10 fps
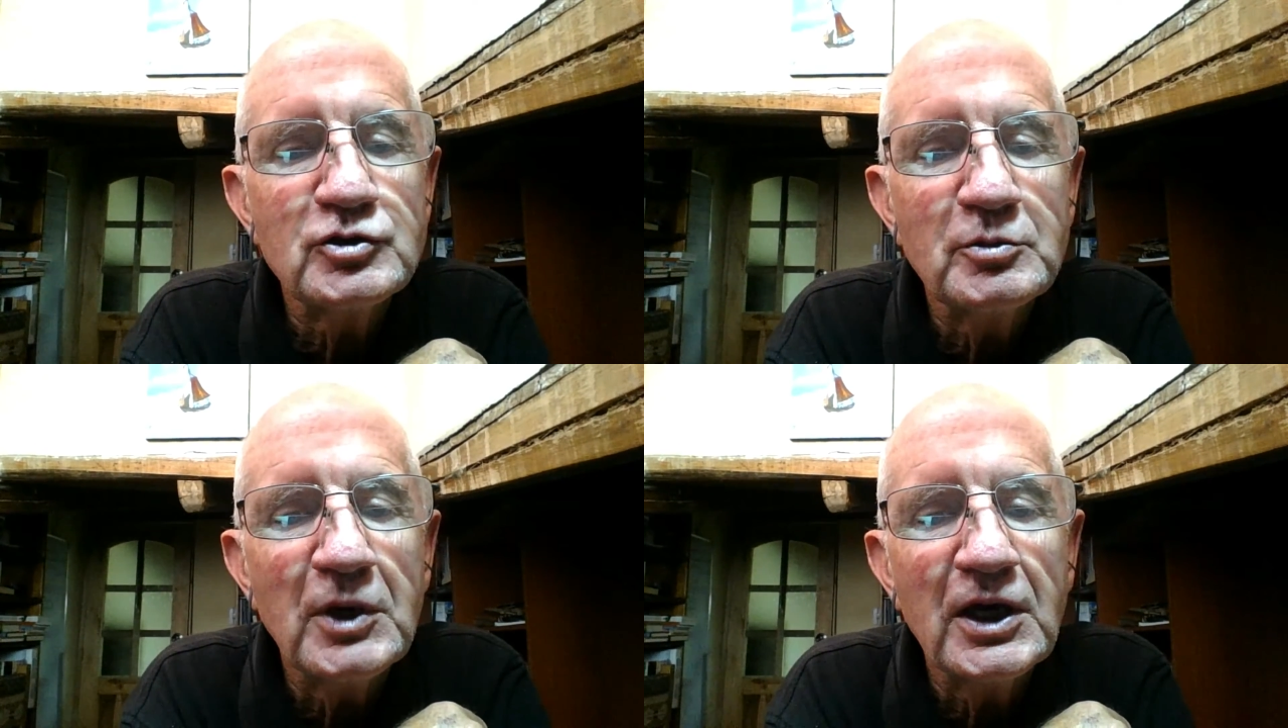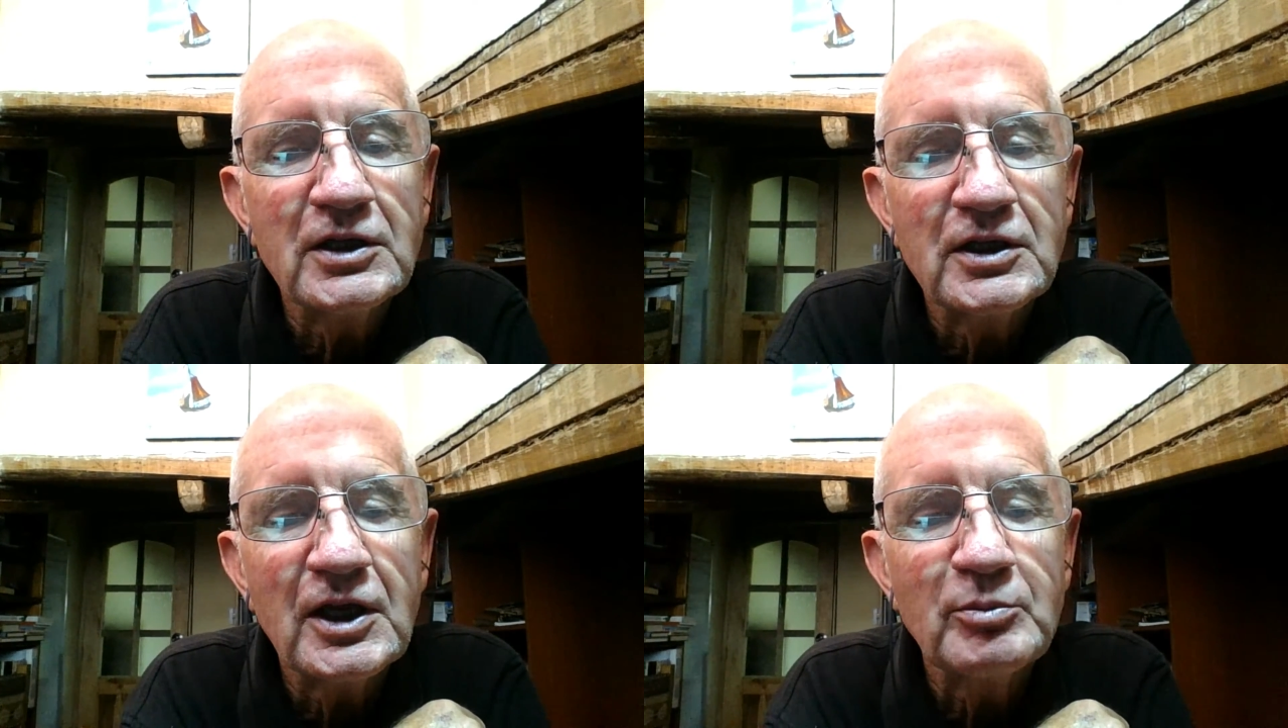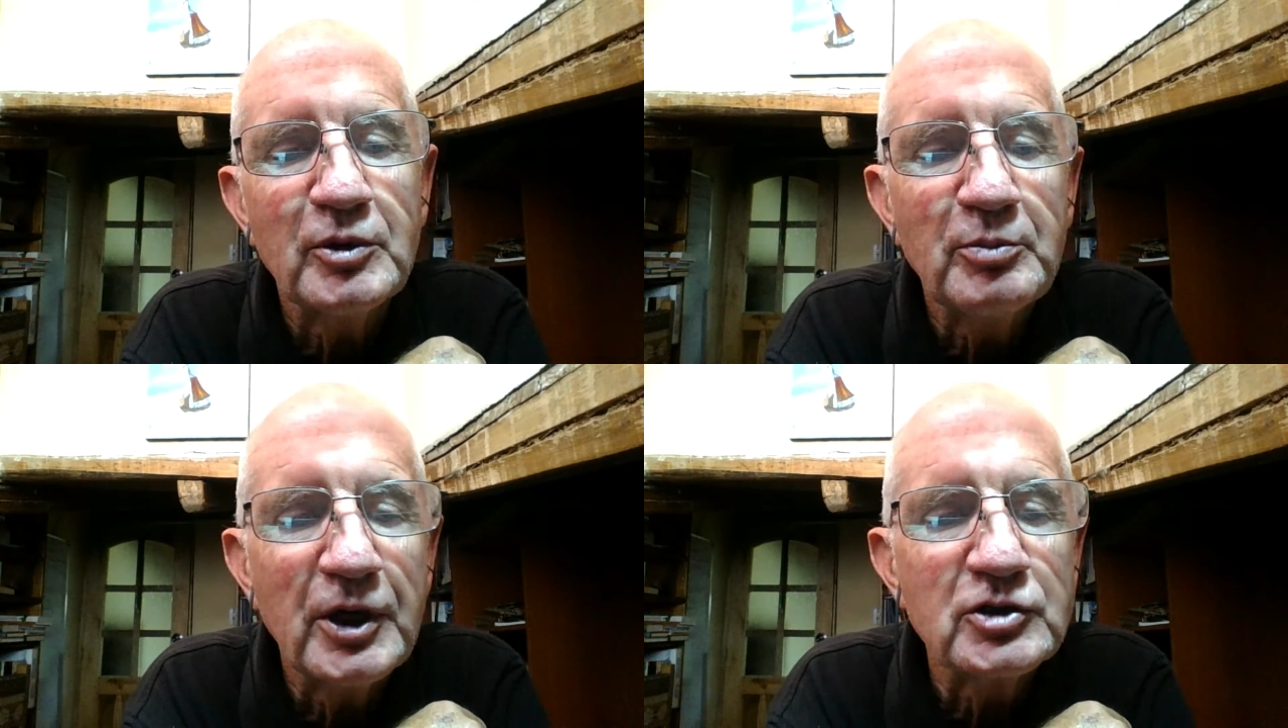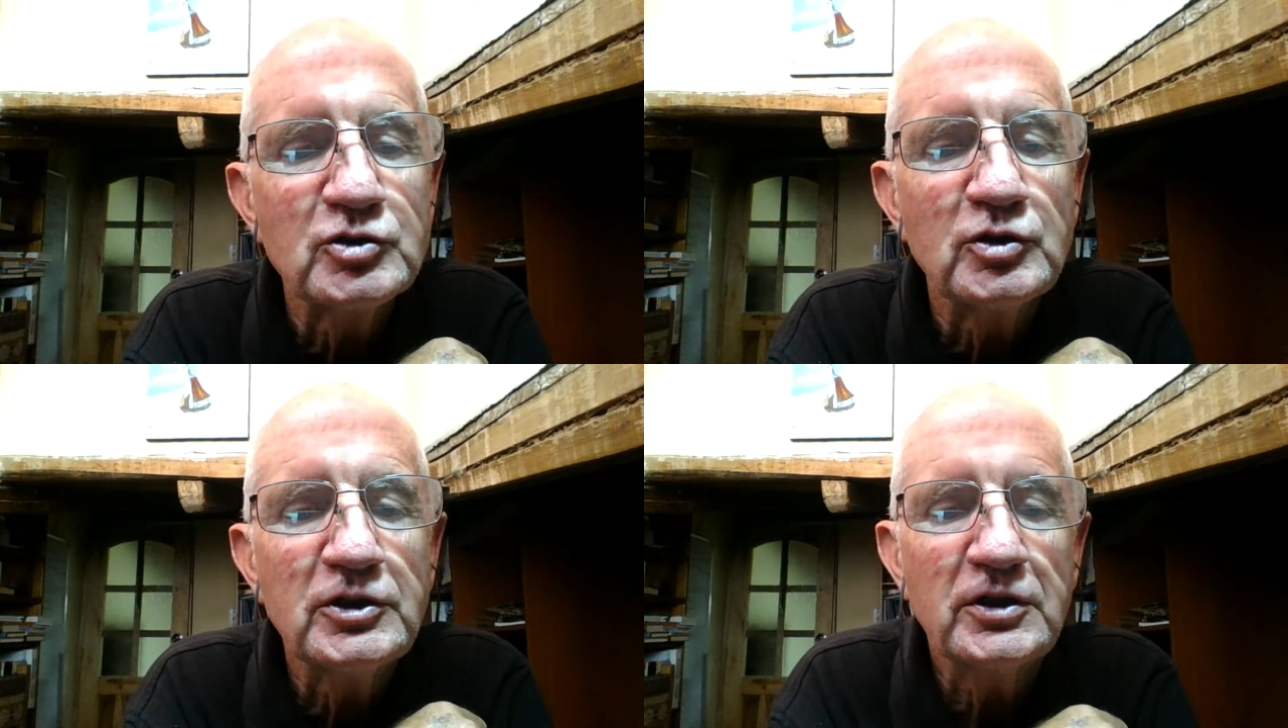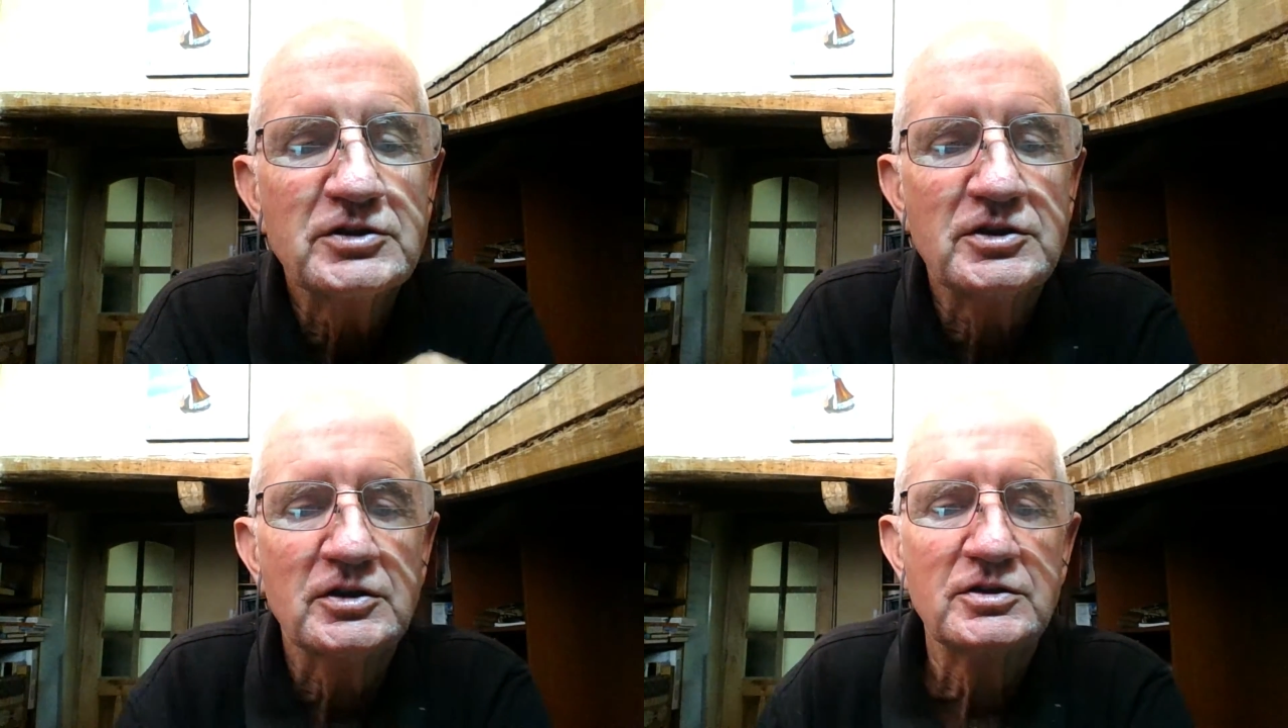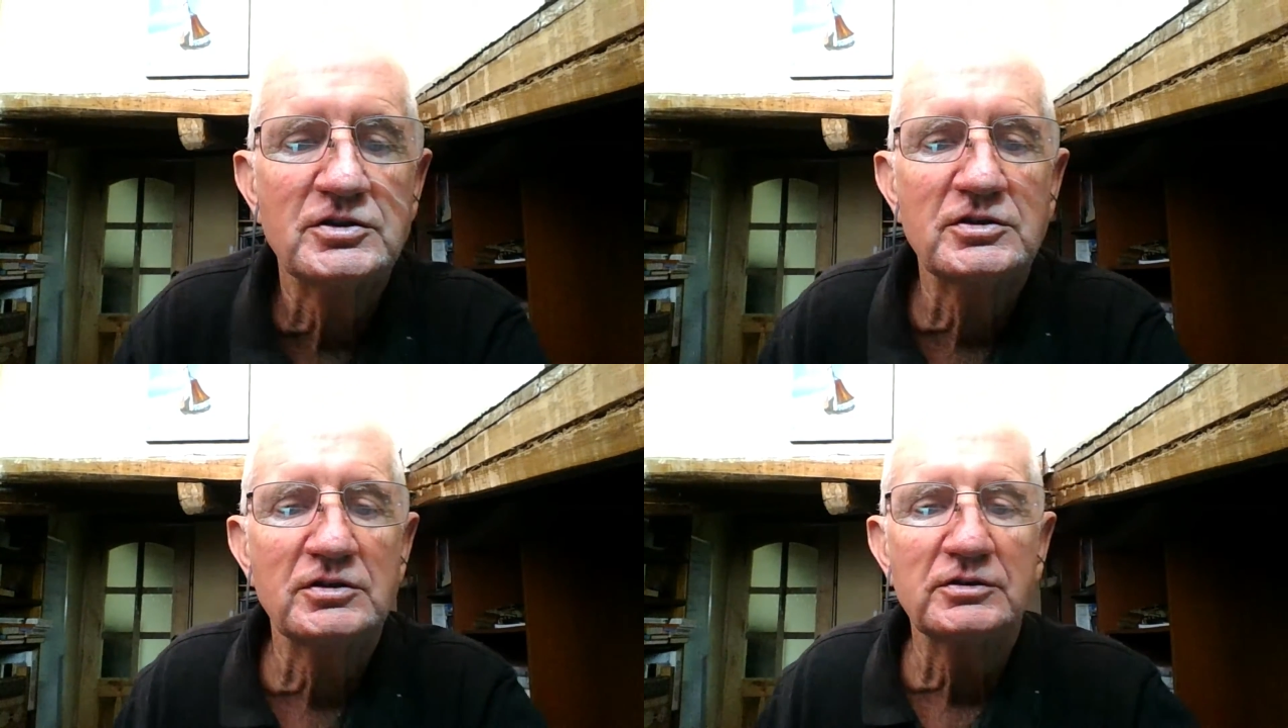remain at a perpetual distance.